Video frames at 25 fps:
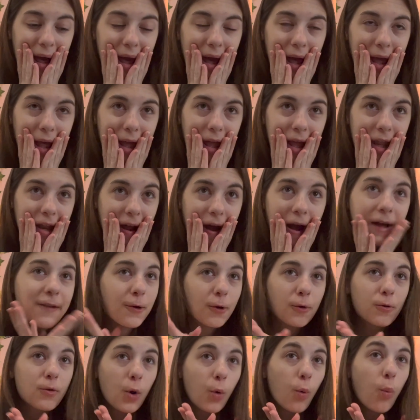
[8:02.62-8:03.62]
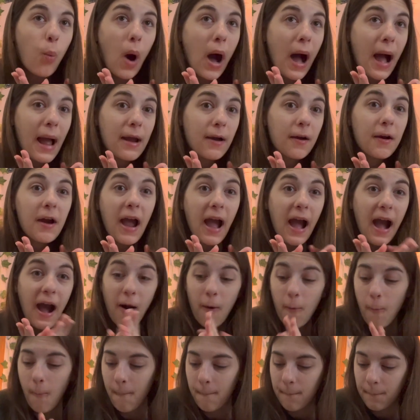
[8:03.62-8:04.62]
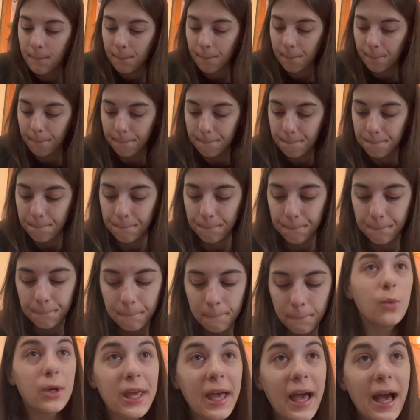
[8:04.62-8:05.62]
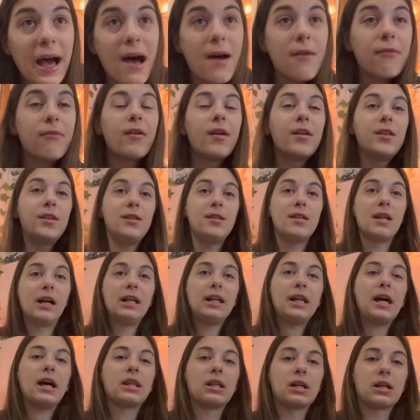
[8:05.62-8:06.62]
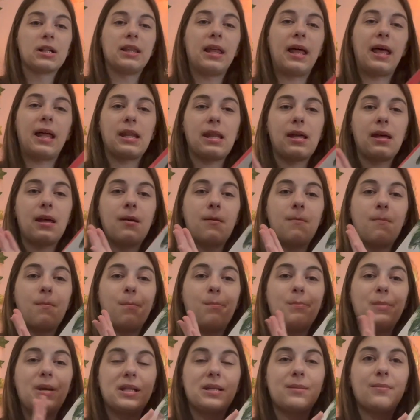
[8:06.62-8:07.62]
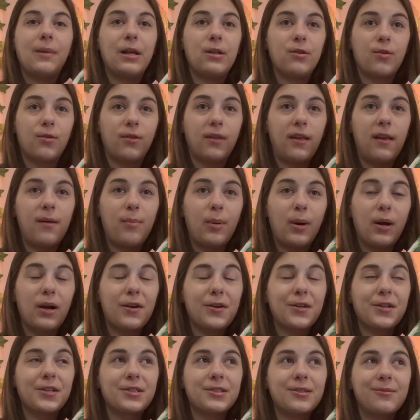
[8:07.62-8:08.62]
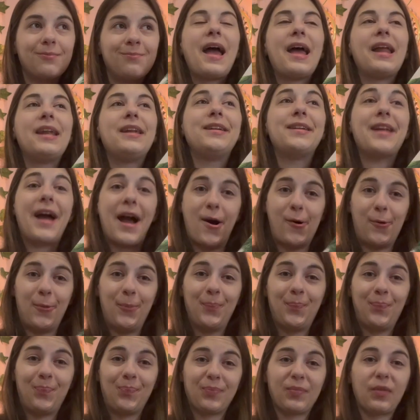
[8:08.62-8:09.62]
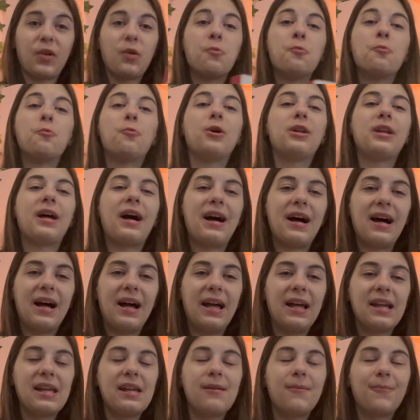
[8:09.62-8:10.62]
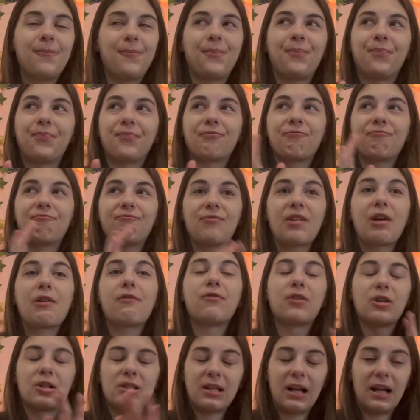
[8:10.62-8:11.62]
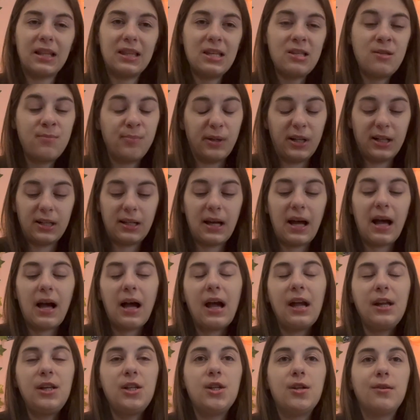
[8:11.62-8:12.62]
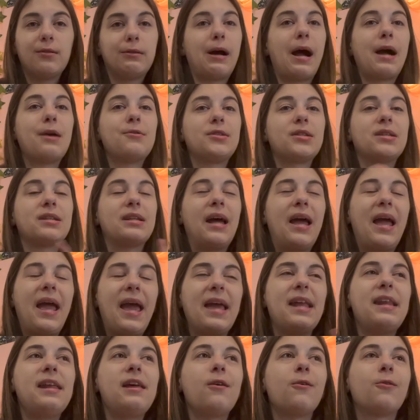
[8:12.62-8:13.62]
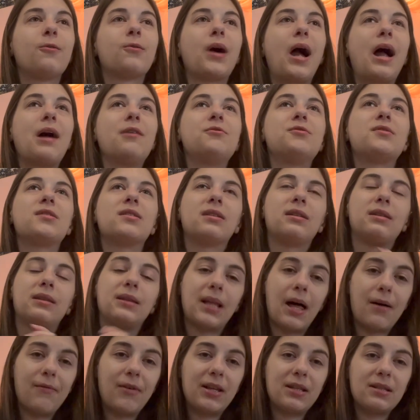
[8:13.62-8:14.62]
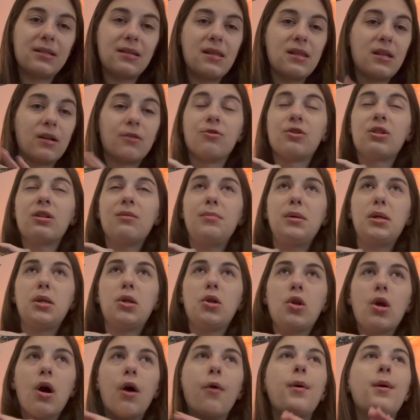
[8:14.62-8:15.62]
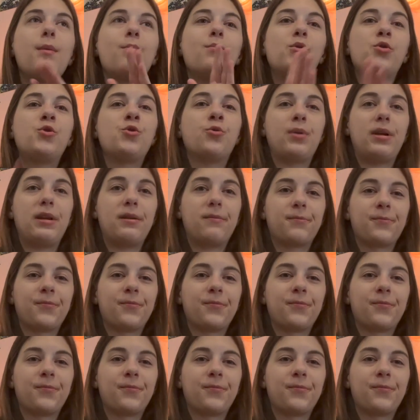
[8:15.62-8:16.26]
And I don't know why or how. We have none other than Miss Magnolia Parks. Now, when I first got this book, I knew I was gonna hate it or I was gonna love it. There was gonna be no in between.